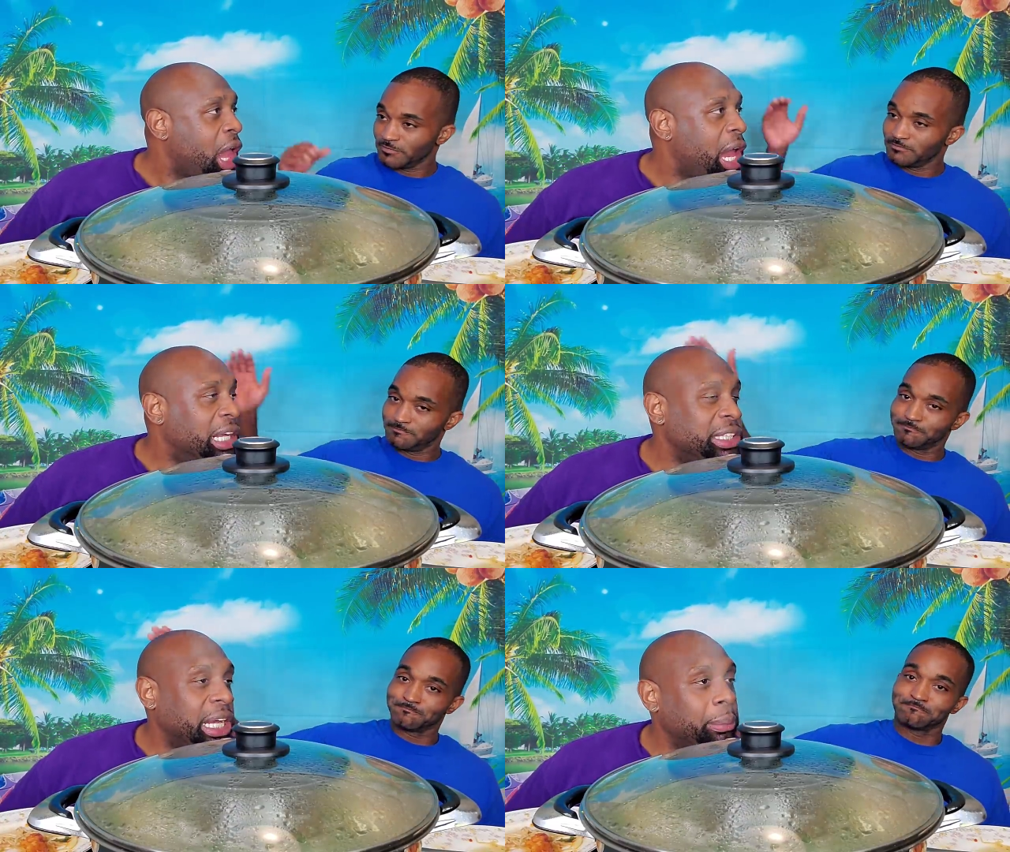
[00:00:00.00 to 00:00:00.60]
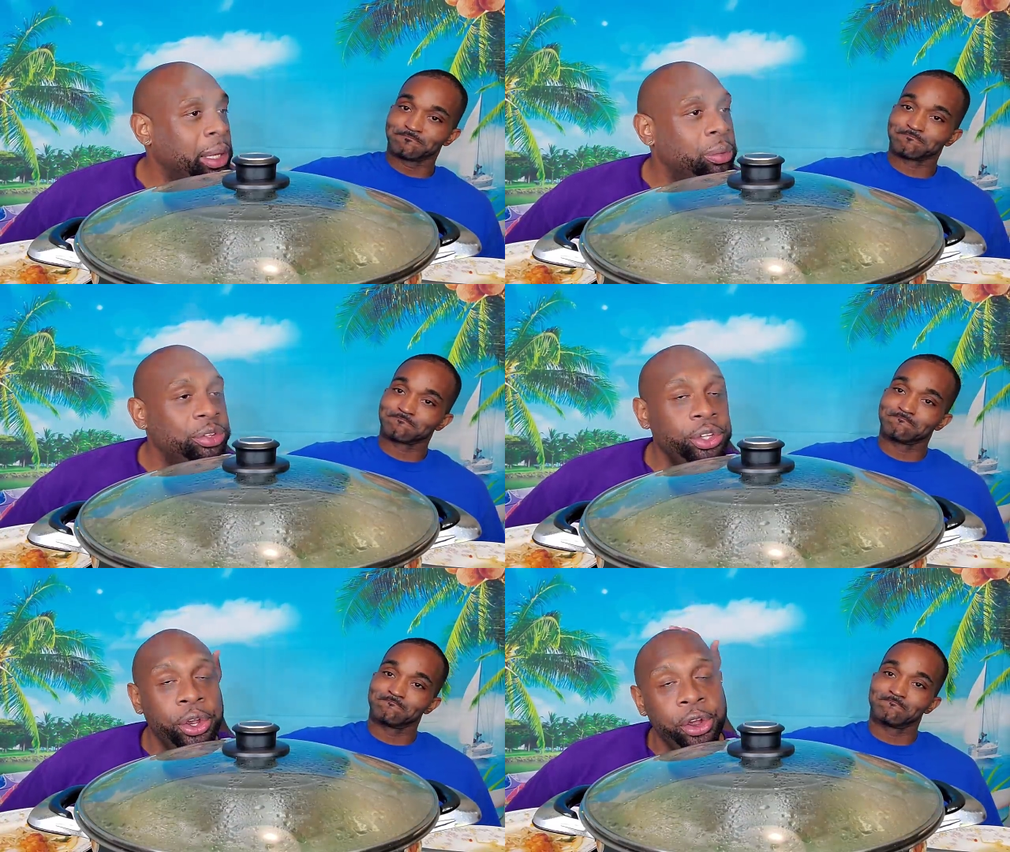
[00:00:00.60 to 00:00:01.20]
Speaker 1: I think it means
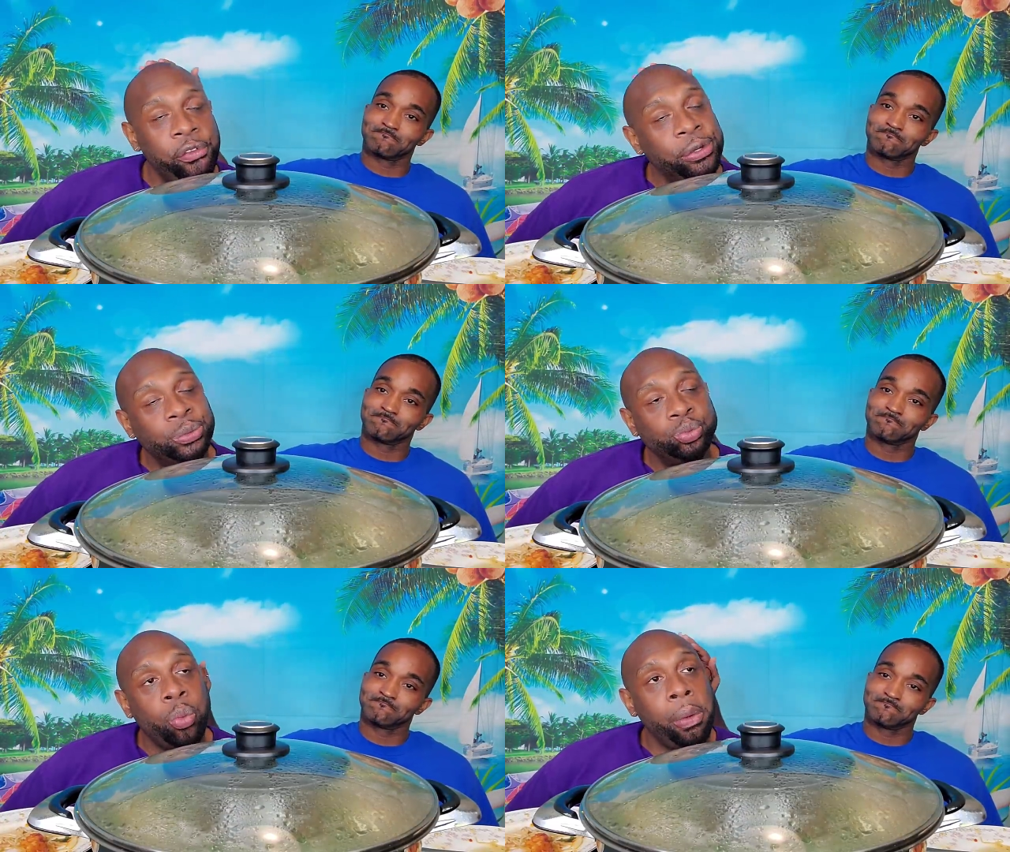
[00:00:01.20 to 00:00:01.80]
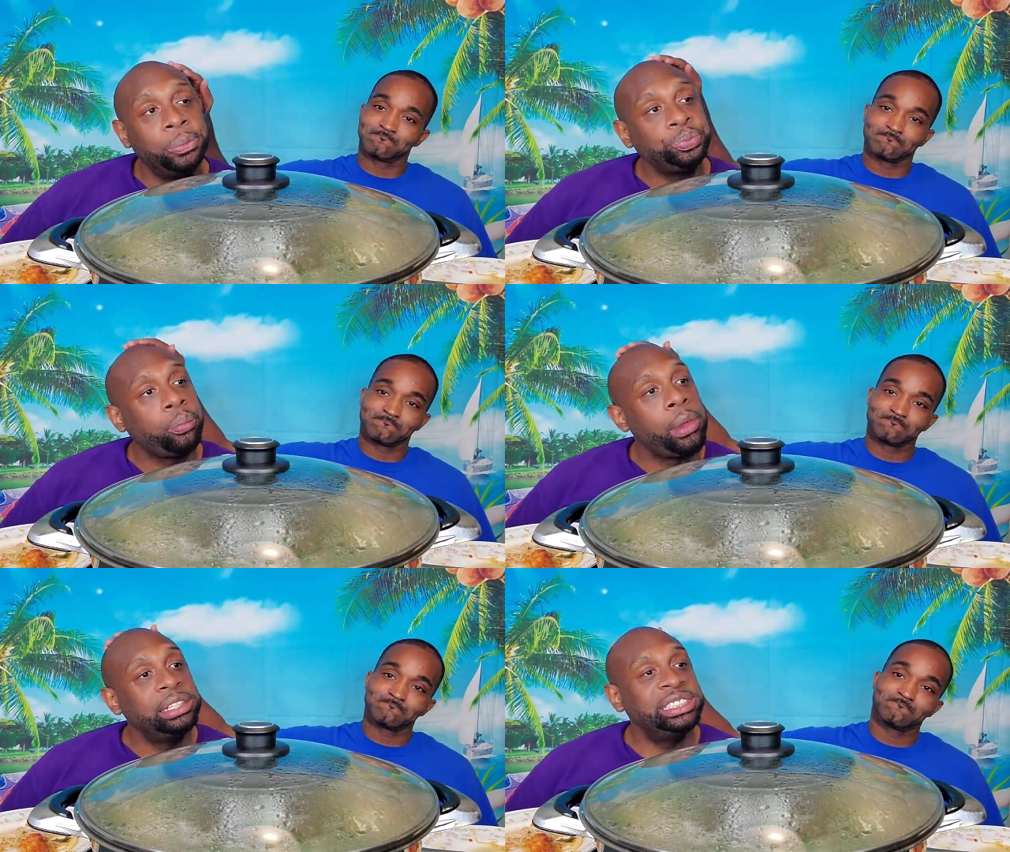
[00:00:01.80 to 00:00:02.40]
reserve
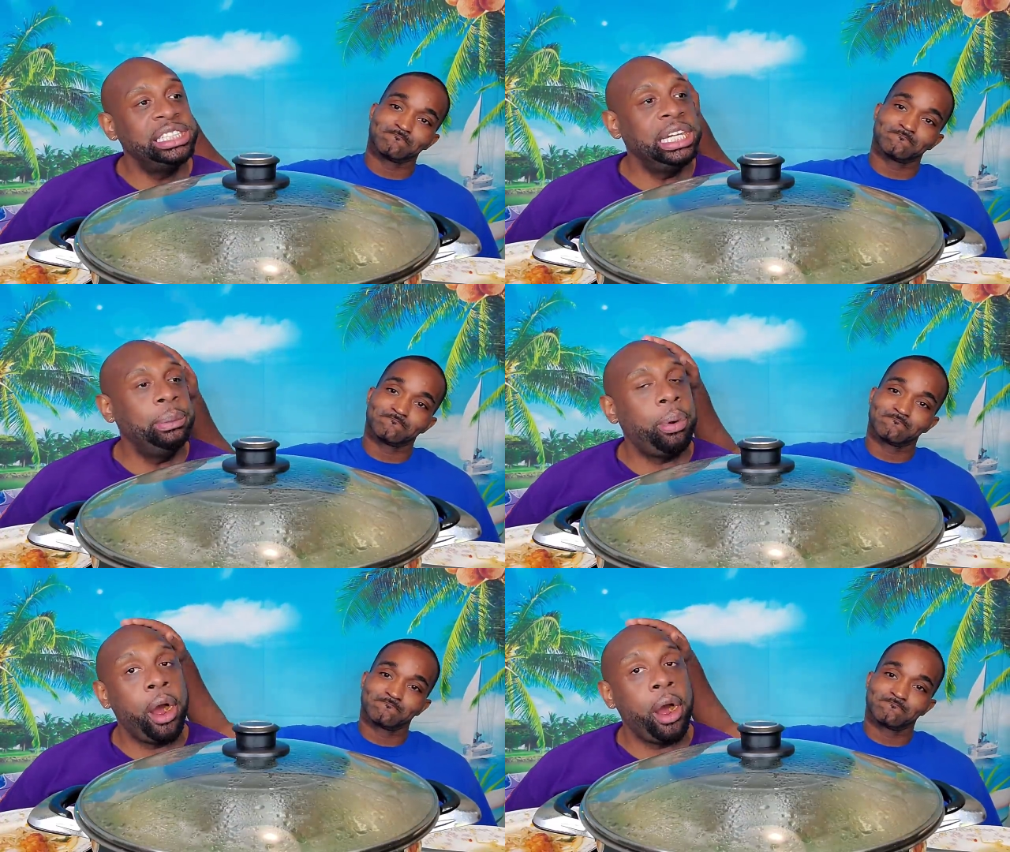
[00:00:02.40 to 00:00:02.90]
seating,